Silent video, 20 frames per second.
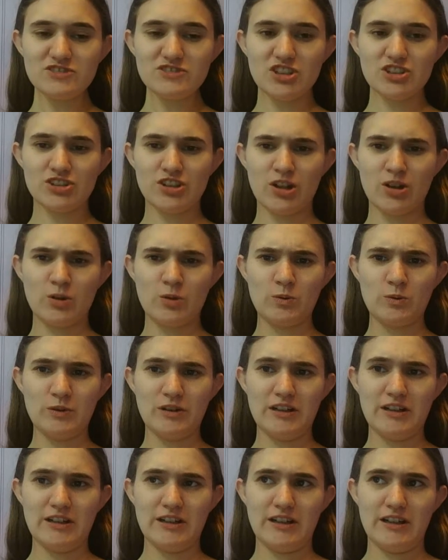So,
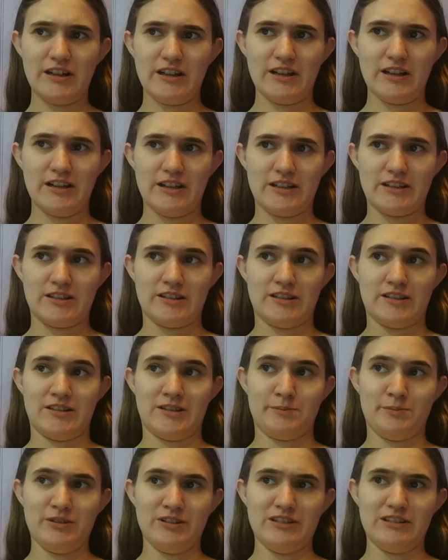
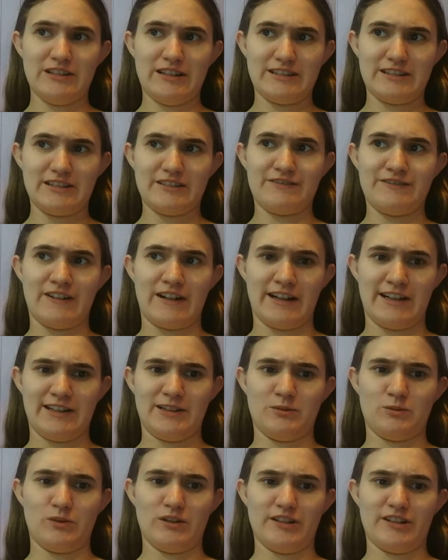let's
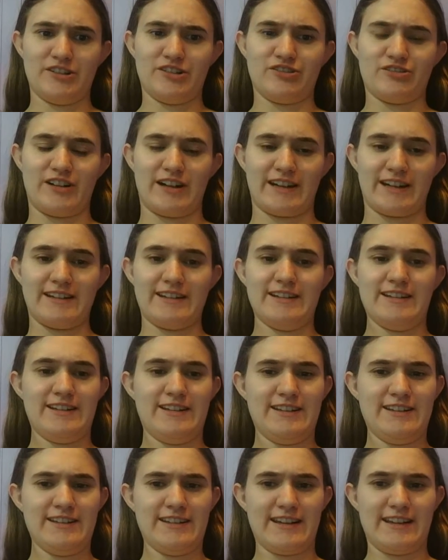define what a dragon
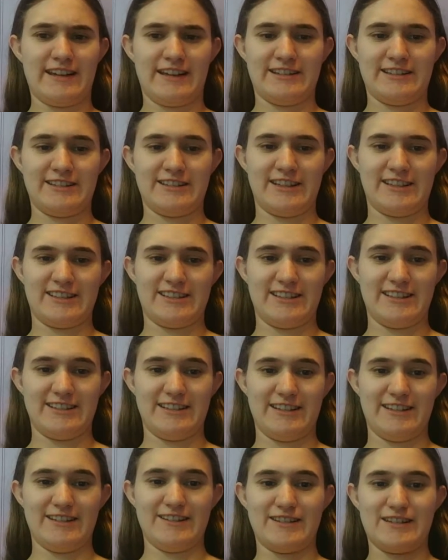is, and since
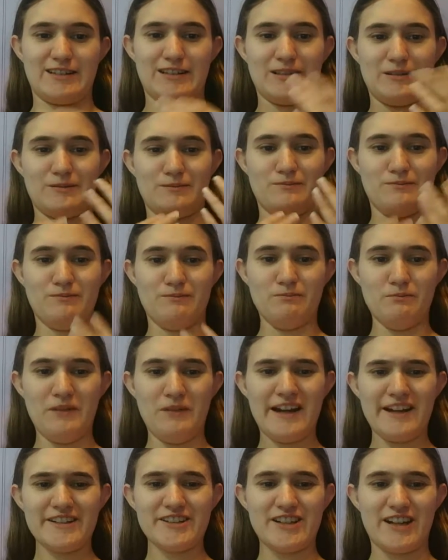this is
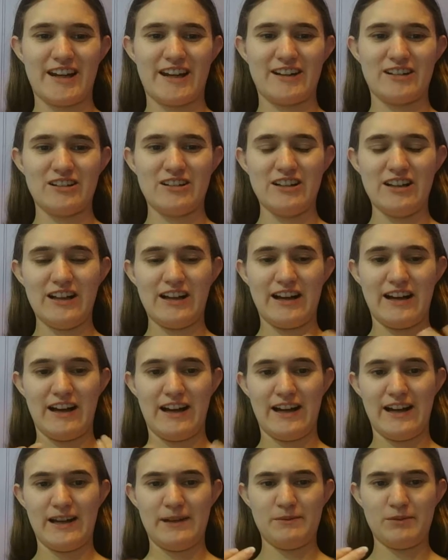my channel,
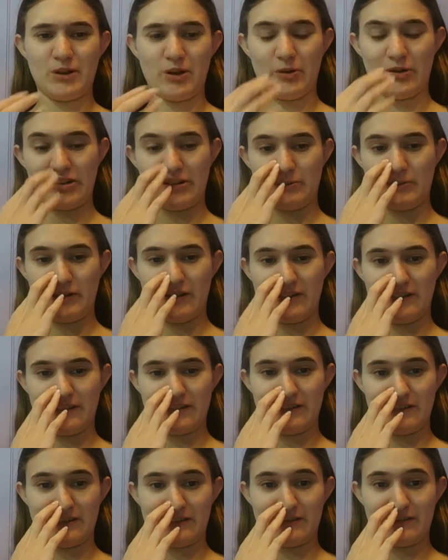I'm going to be
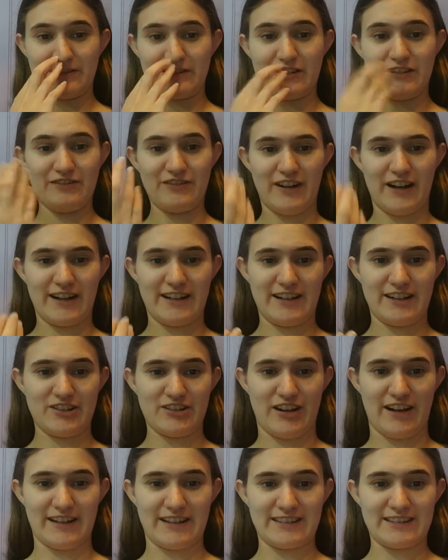defining
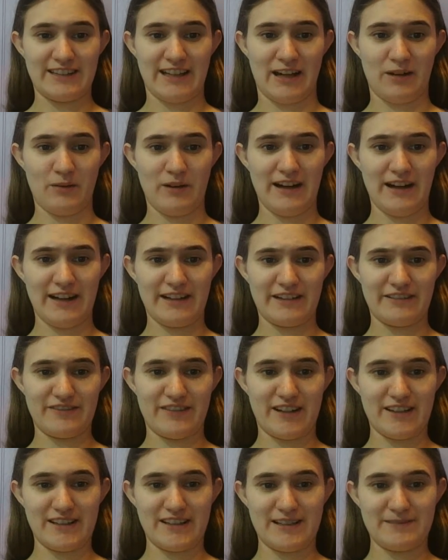dragons how I
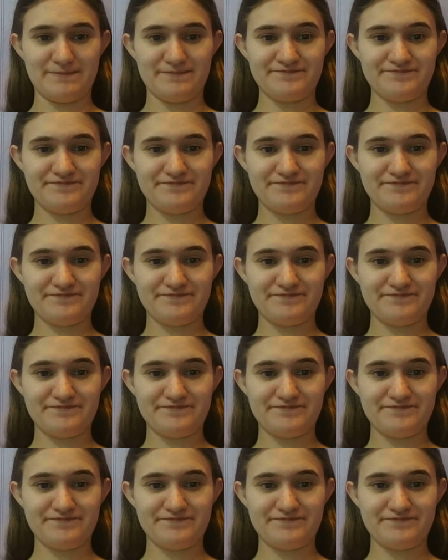define them.